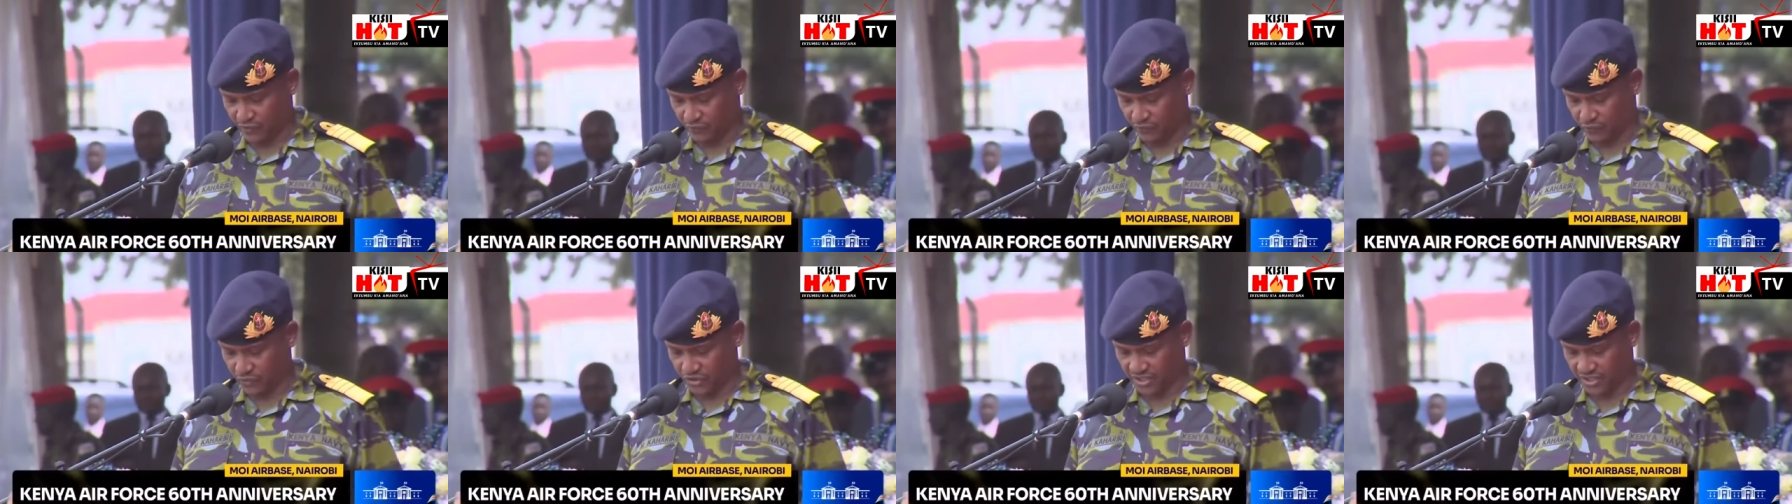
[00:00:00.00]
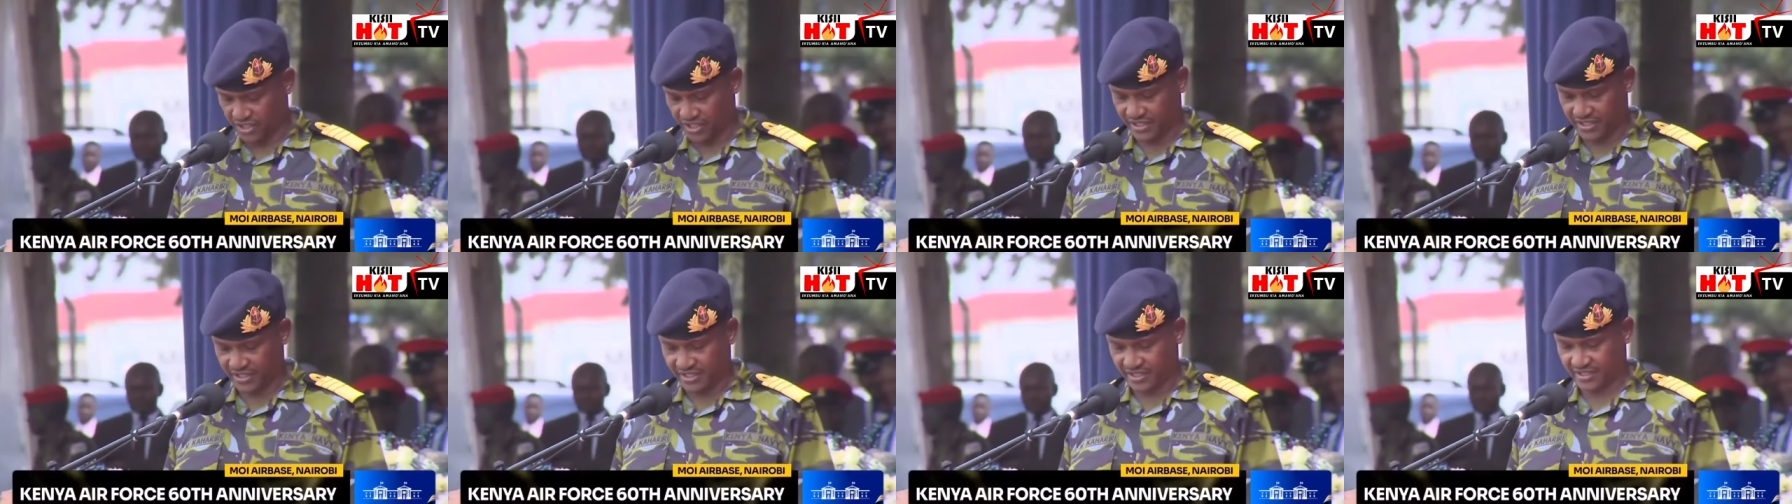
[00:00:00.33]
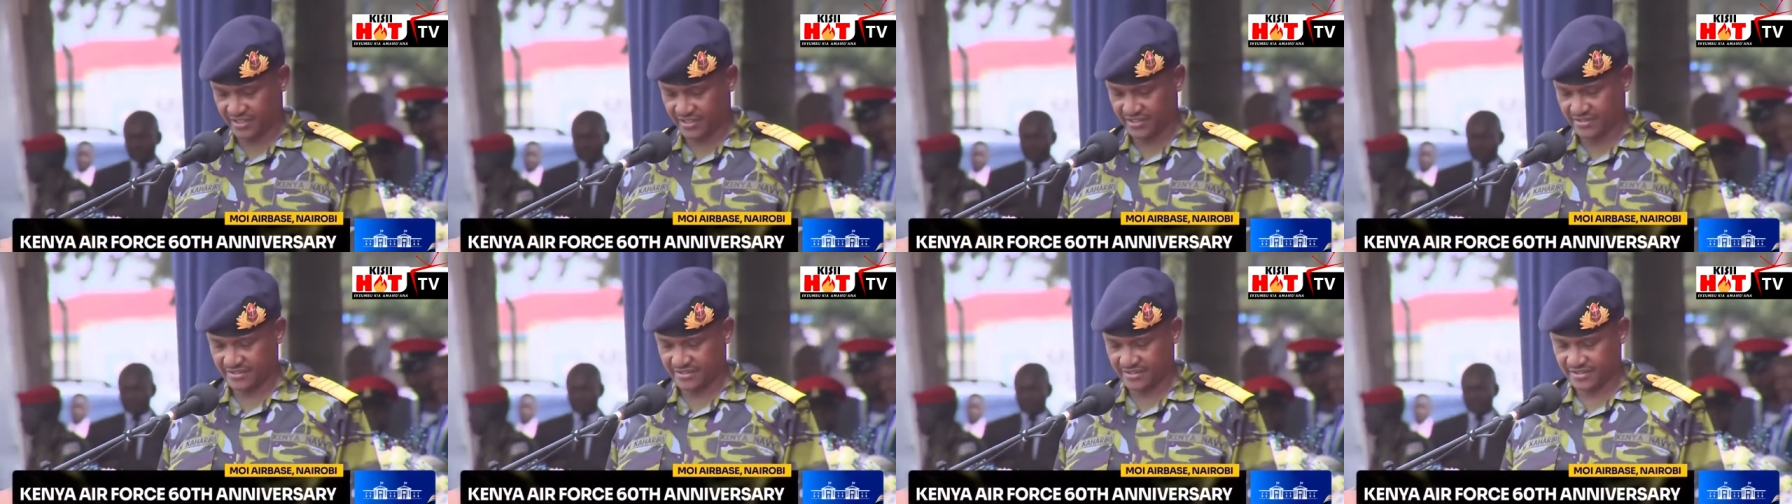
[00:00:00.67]
Forces,
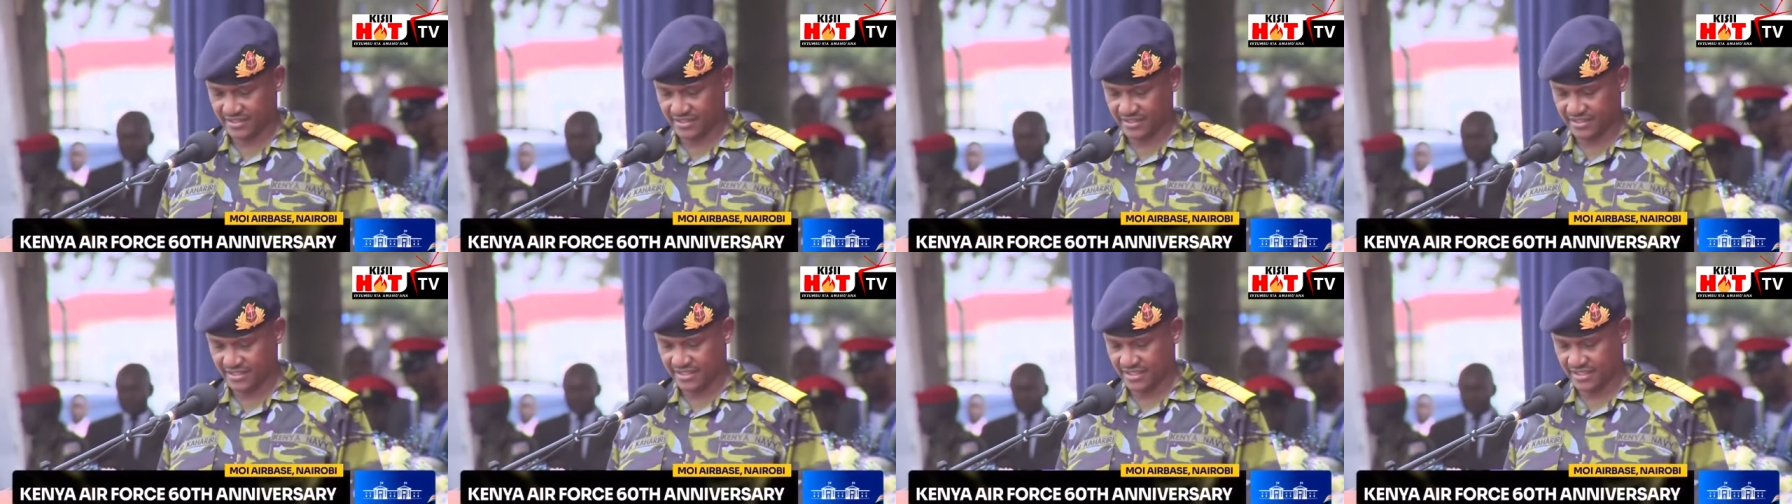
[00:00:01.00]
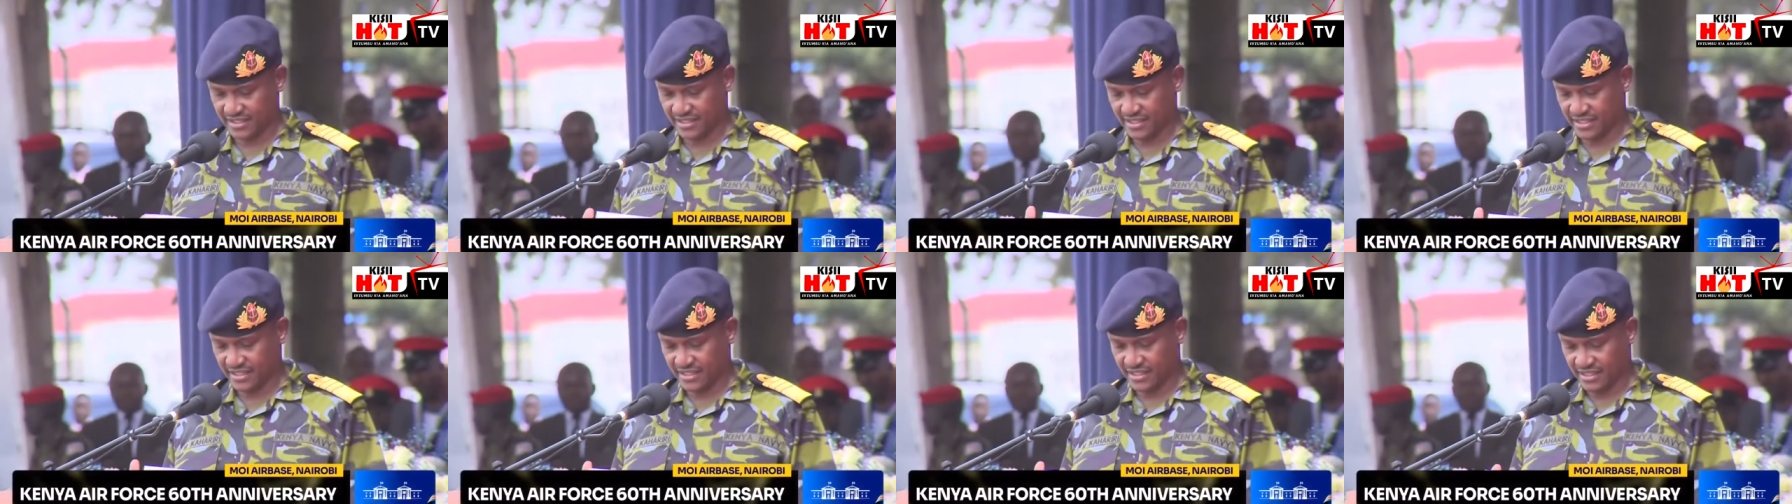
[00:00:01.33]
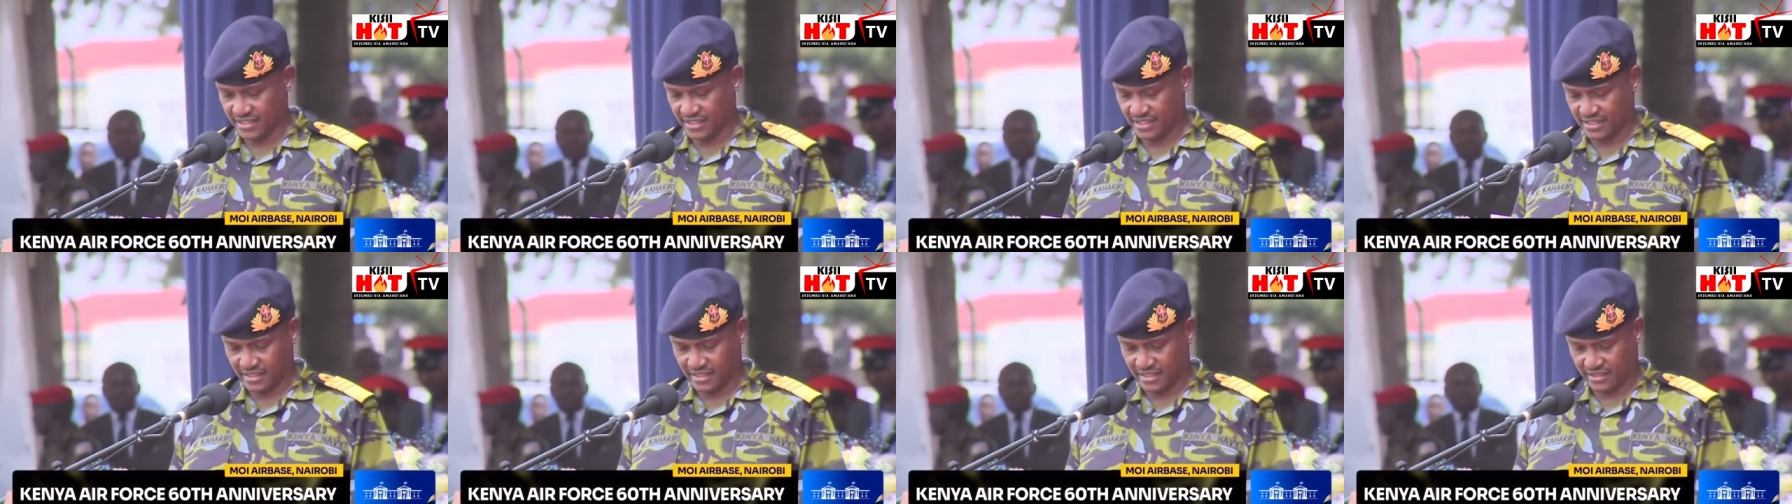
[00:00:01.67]

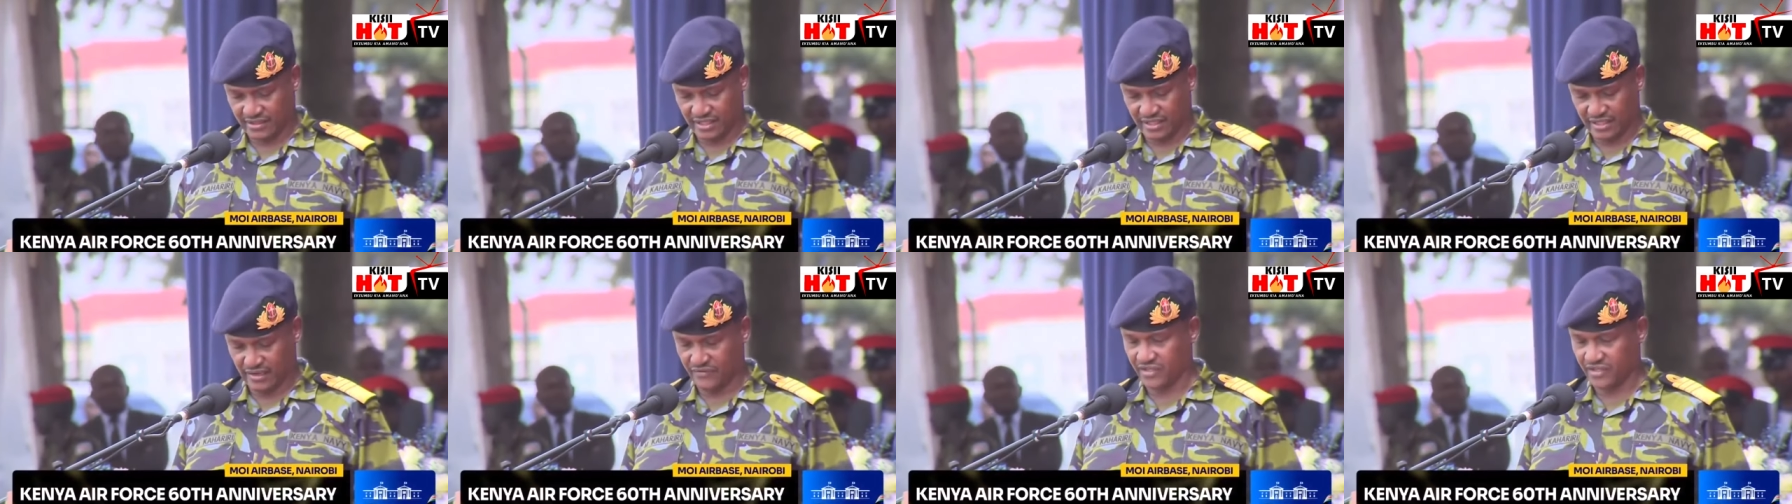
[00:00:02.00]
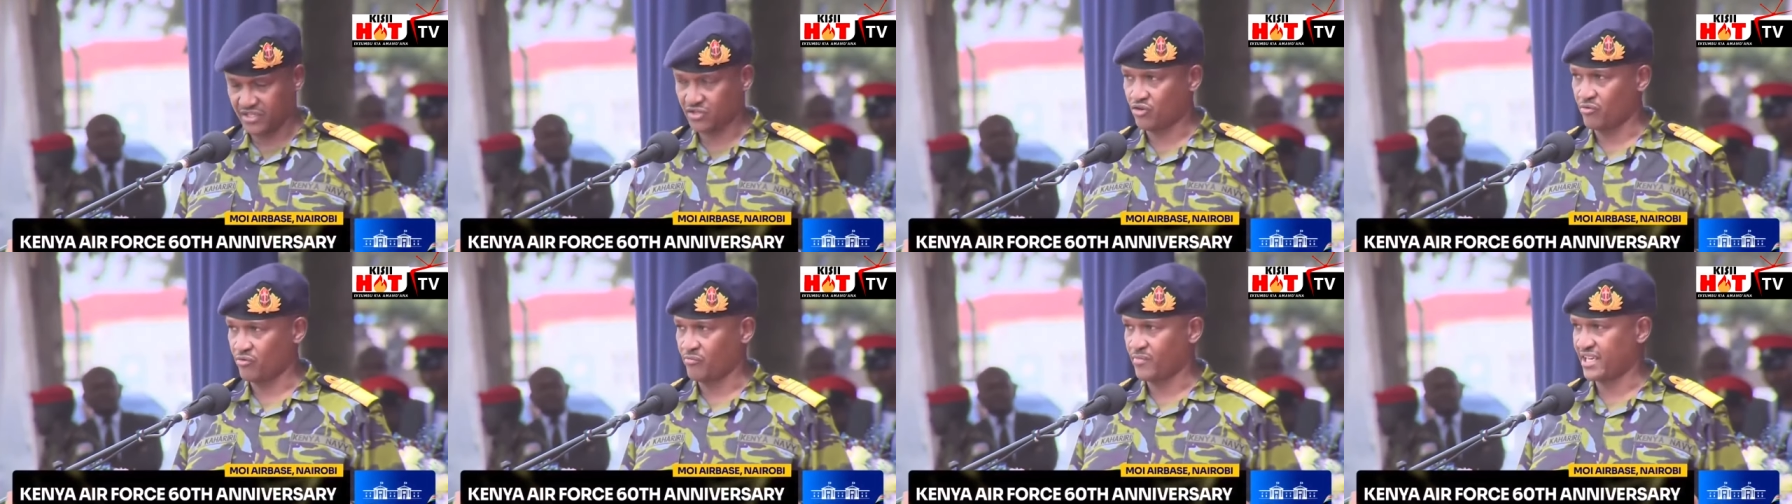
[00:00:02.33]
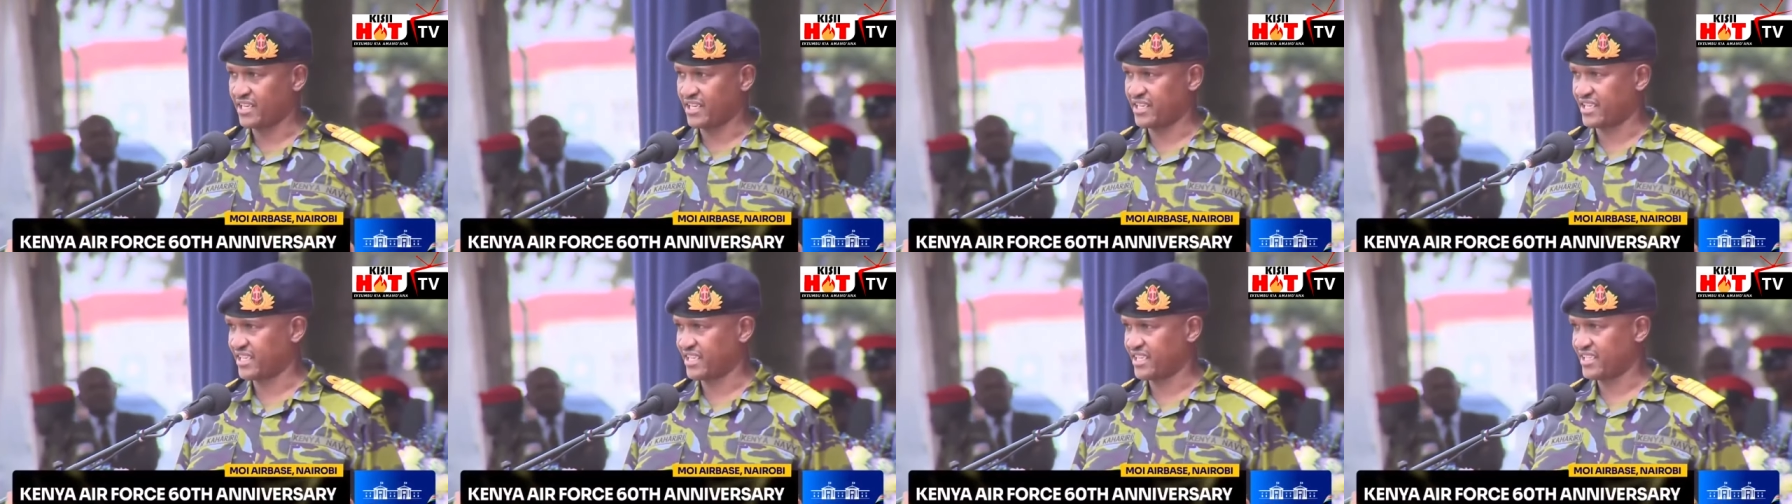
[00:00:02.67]
Service
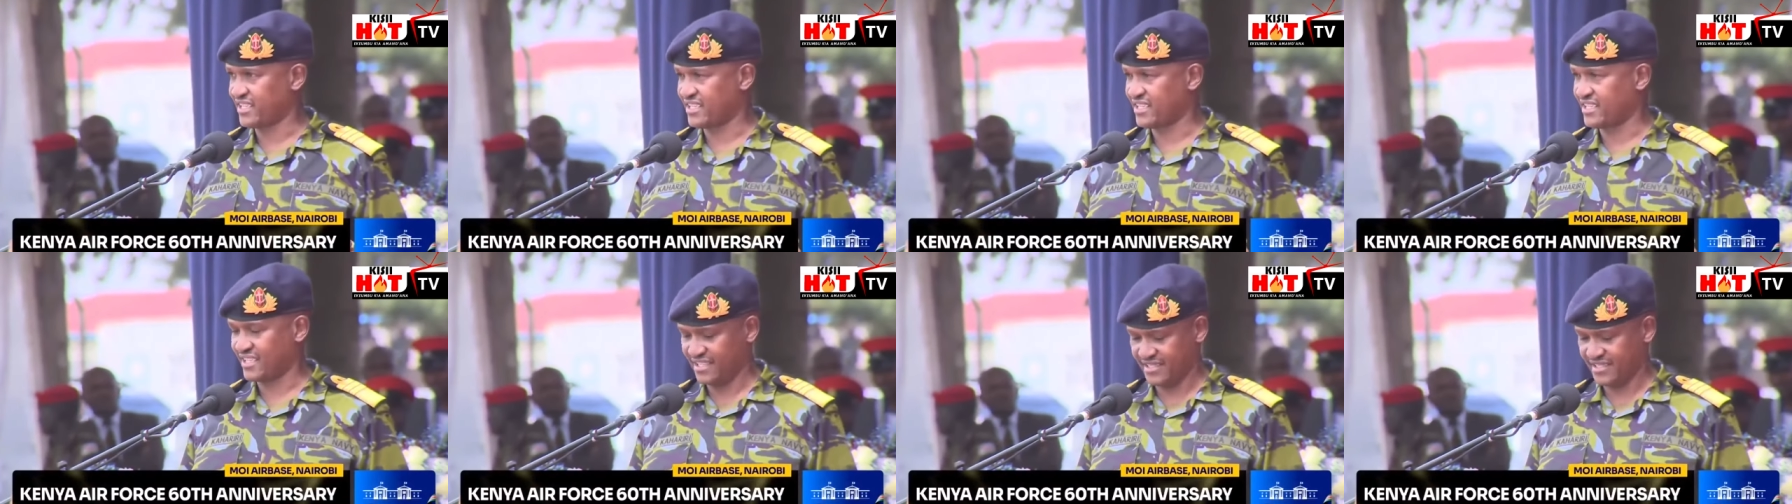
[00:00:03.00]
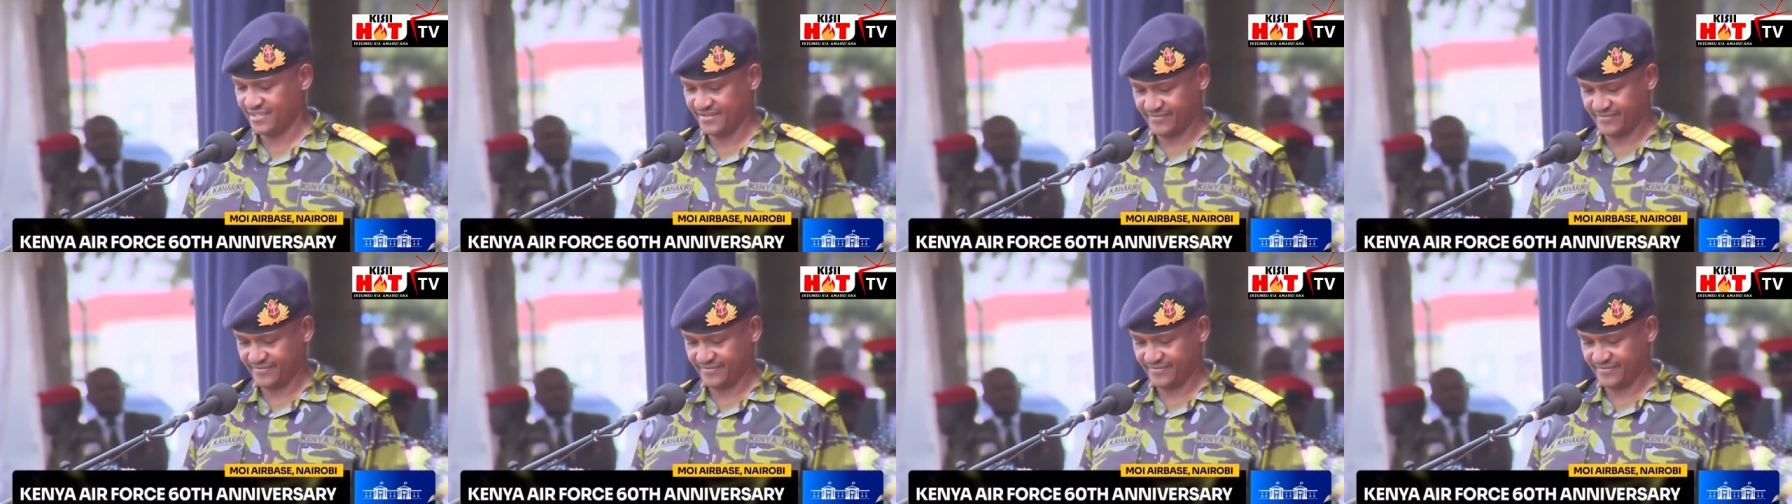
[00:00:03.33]
Commanders,